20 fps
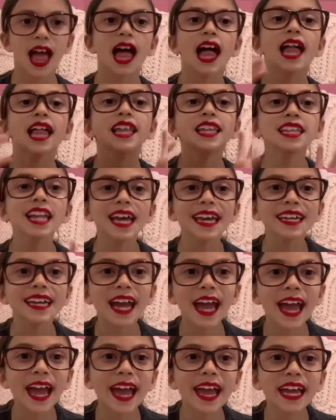like
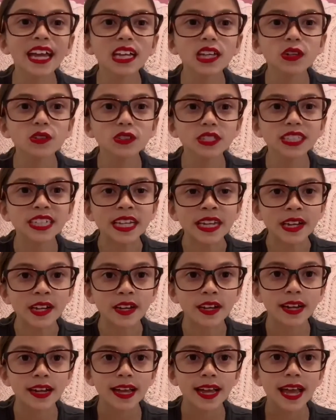AOC here,
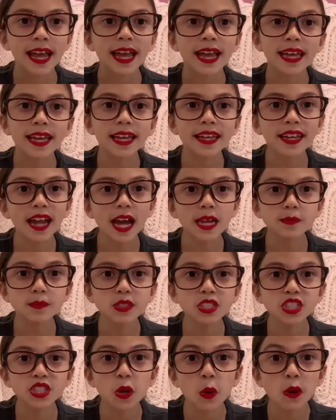and I'm
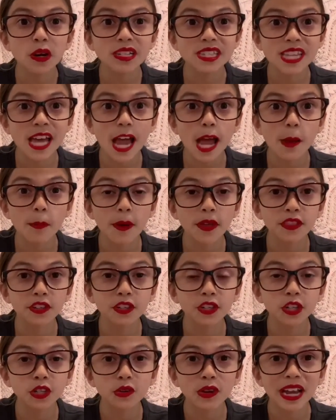so excited about the
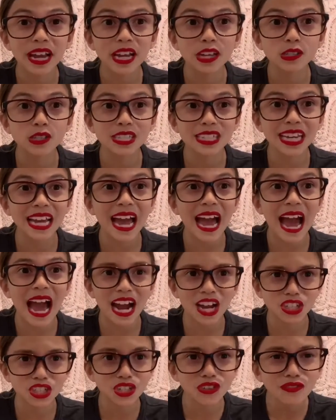new AOC
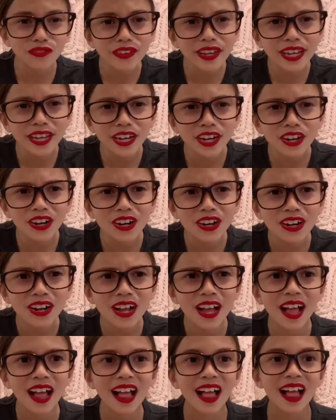action figure.
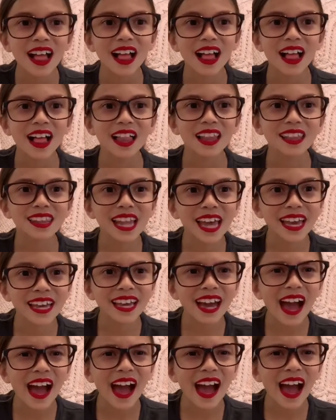Like,
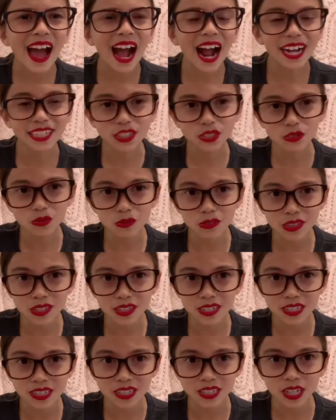I just recently
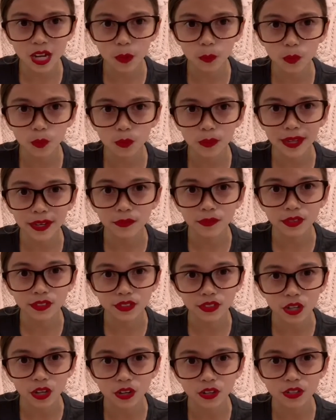stopped playing with
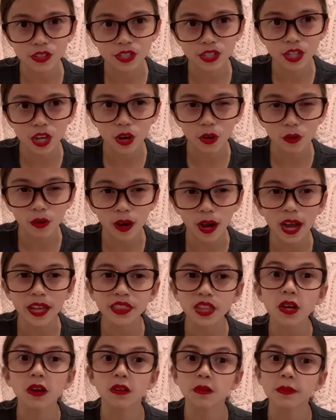dolls, so I thought
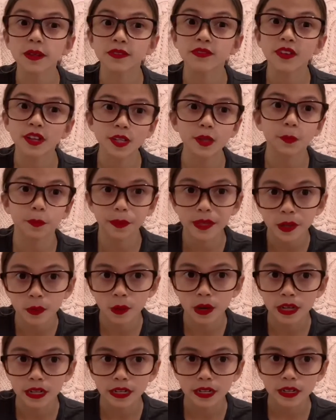it'd be fun to be one.
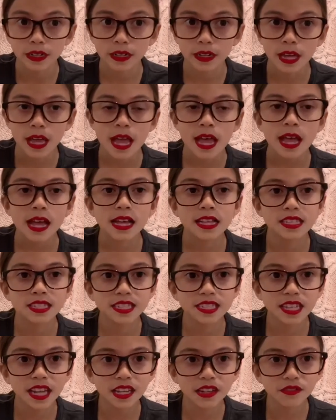Instead
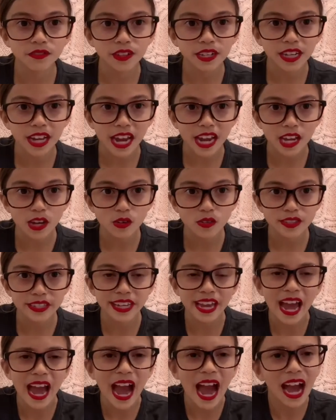of an AOC
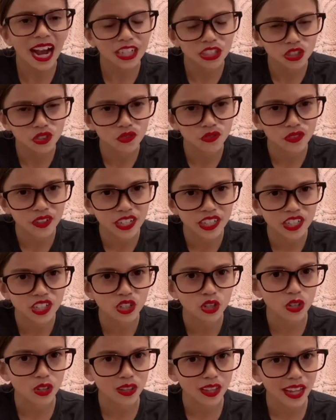action figure,
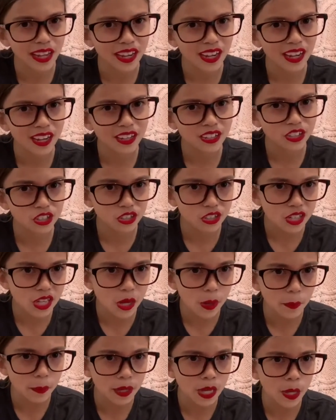like, should it
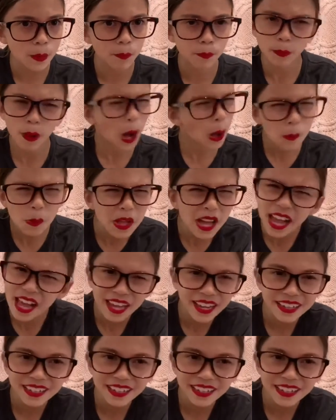be a bobblehead?